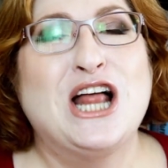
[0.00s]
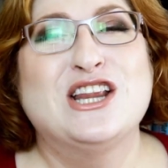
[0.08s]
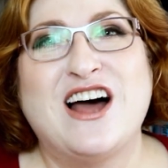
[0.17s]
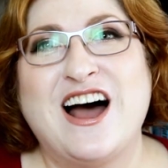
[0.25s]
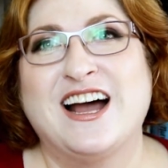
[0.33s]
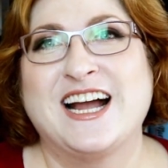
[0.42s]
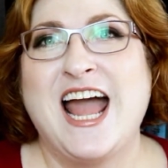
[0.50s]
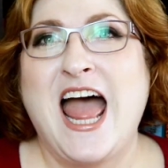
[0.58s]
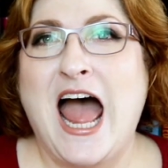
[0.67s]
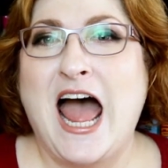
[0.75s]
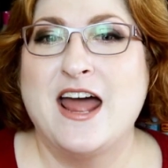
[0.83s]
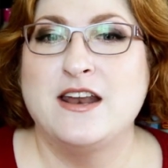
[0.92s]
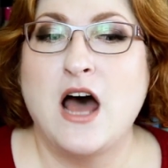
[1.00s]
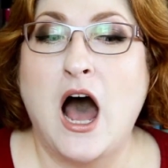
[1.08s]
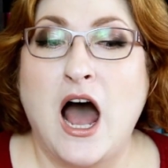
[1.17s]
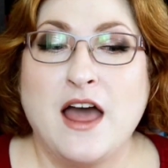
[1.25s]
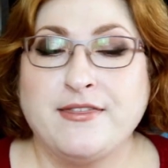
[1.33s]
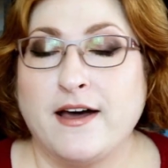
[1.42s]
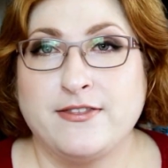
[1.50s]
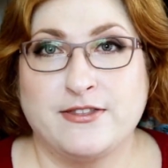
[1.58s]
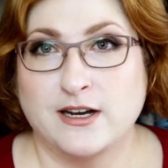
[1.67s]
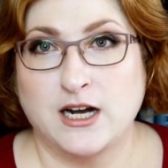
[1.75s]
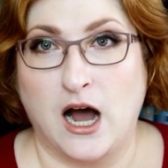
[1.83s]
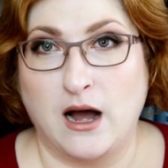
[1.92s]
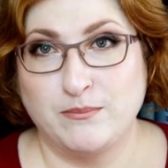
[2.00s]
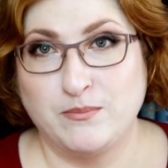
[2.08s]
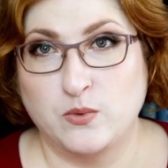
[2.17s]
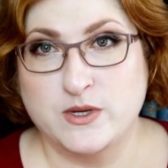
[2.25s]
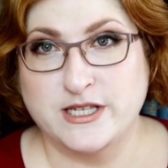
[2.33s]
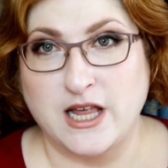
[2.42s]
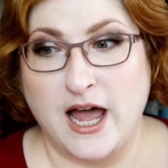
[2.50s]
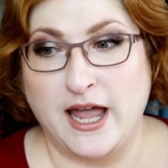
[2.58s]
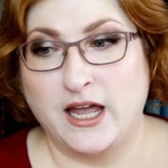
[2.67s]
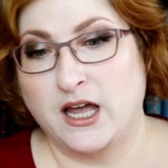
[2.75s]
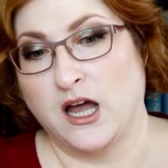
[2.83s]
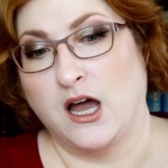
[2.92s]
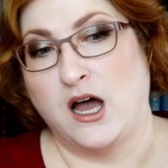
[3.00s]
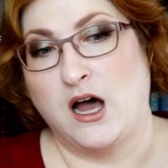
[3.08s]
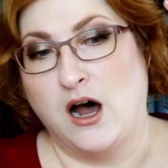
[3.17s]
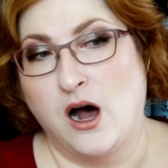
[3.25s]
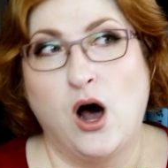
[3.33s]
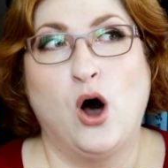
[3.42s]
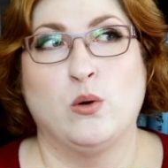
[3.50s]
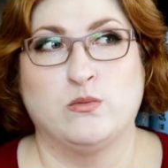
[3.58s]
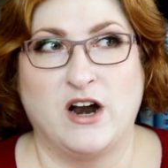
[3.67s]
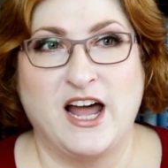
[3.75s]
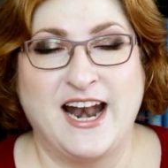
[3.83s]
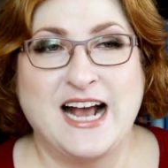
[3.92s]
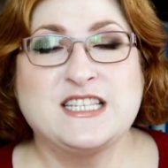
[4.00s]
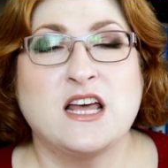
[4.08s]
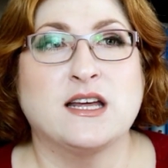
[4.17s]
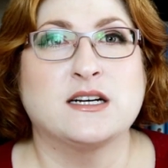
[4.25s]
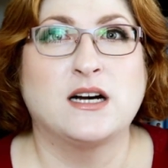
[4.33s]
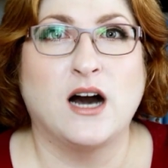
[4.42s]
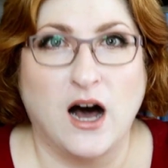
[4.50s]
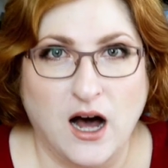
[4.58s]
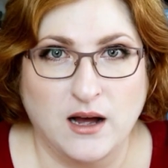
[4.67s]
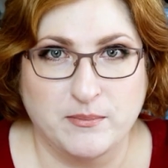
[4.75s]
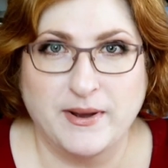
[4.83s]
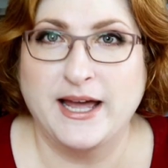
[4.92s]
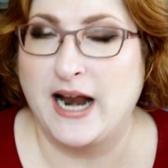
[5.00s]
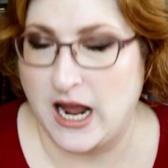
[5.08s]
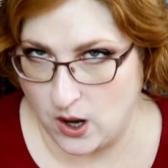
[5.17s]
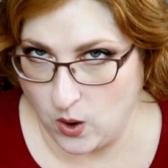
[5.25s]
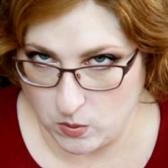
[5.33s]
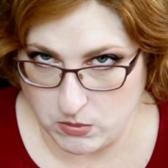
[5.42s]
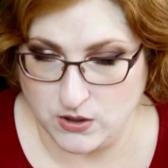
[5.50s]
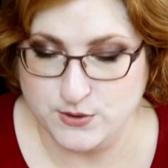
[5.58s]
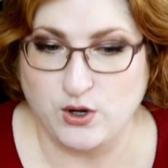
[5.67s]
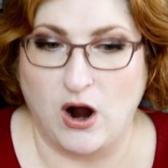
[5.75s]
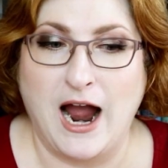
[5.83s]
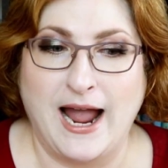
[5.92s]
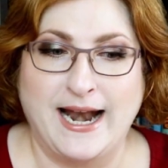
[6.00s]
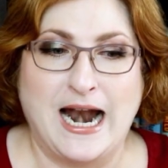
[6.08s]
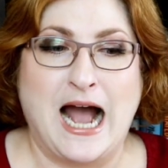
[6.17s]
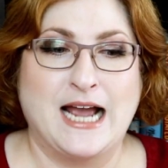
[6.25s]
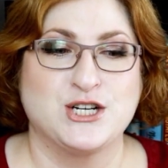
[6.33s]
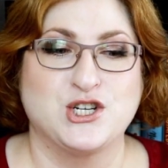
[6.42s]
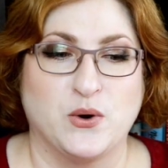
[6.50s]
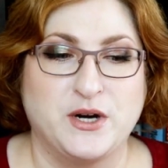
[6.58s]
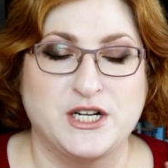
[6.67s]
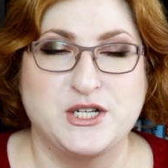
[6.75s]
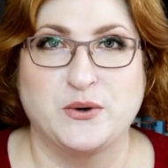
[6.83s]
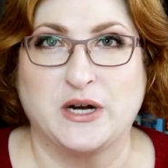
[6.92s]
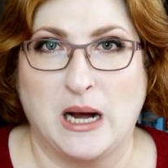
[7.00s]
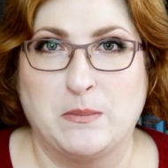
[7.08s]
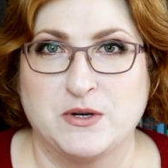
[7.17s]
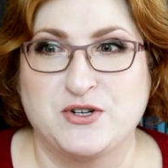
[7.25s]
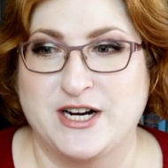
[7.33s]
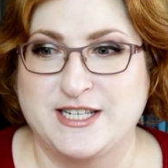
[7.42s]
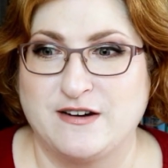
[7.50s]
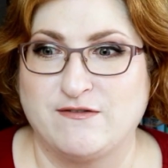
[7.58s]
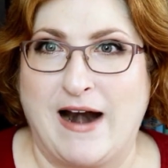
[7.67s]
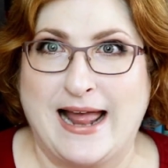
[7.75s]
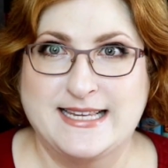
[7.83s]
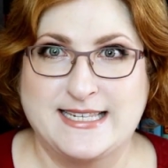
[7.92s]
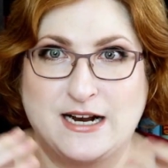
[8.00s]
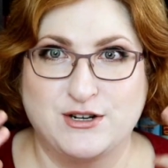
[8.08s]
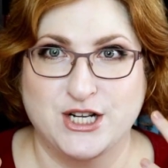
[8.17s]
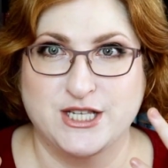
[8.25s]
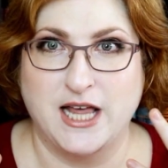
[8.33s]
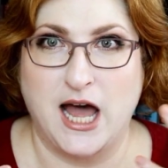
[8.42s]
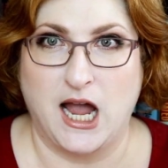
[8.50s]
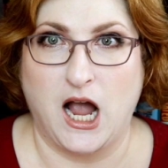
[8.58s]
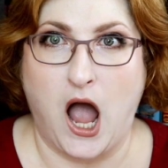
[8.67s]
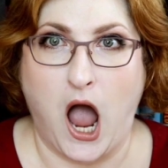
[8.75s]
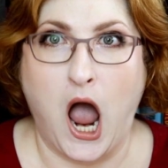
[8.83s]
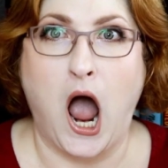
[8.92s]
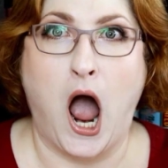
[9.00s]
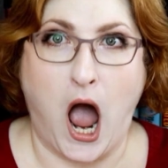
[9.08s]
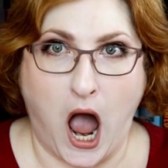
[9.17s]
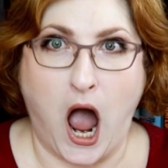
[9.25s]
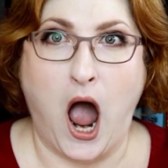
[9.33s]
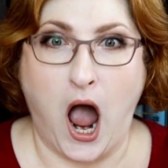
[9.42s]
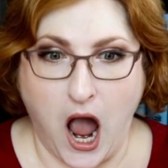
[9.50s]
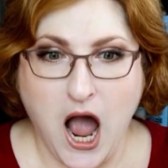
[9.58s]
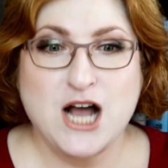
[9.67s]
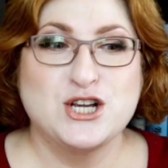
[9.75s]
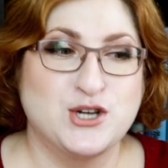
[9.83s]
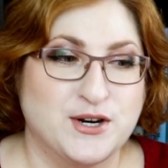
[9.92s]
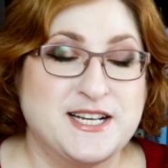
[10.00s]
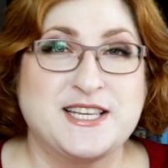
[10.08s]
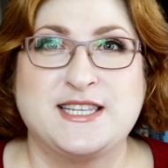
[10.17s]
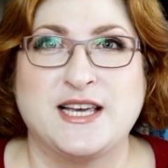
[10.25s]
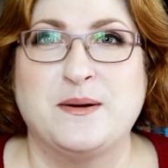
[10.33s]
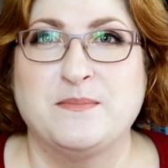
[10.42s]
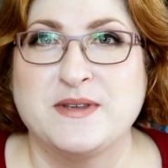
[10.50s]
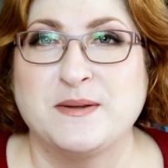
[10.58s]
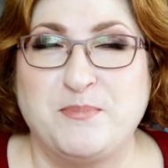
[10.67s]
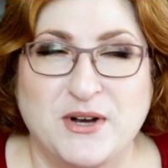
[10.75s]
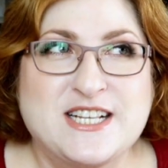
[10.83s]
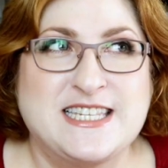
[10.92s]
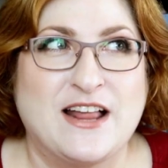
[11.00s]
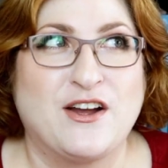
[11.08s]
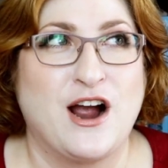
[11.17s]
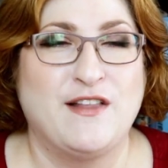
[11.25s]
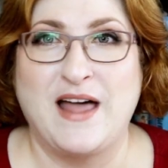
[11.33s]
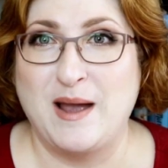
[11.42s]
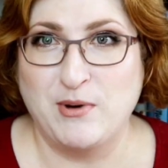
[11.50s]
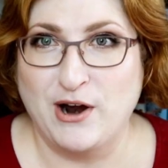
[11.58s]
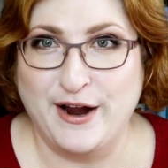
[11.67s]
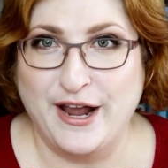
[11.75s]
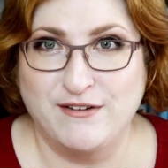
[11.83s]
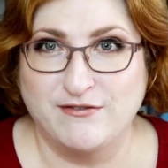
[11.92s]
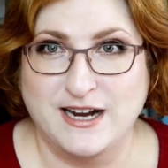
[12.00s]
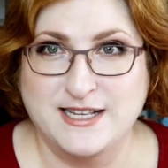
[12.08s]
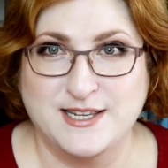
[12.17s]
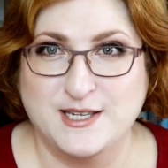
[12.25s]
long. And I thought the comp was like a home run. I saw the comp and I almost cried. I showed it to a couple trusted friends and I was just like, showed it to some bookseller and librarian friends